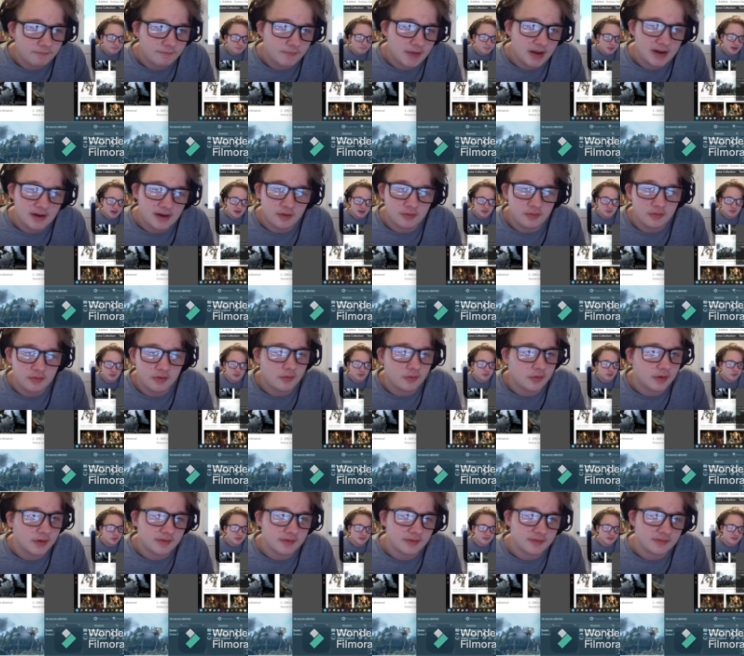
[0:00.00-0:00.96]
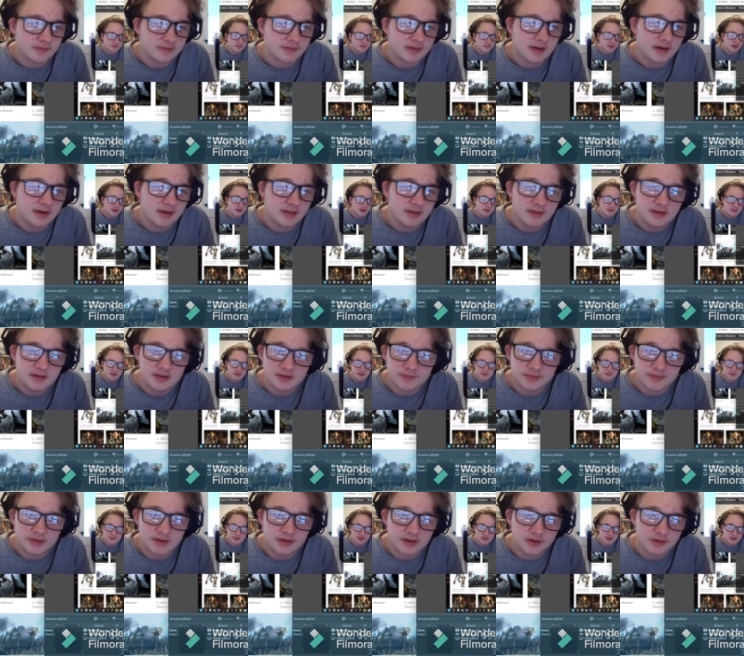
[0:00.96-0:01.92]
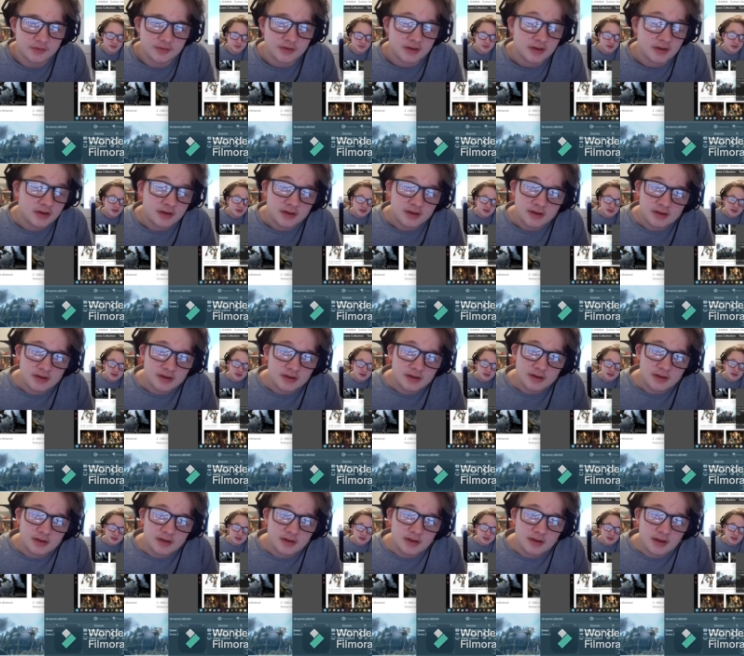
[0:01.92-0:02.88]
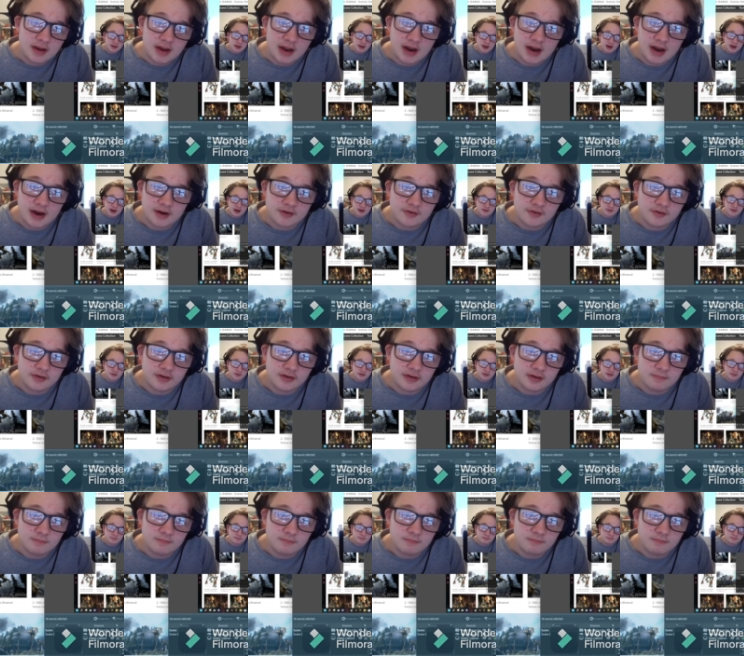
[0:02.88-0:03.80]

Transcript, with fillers: I don't know what to say in these videos. I actually get,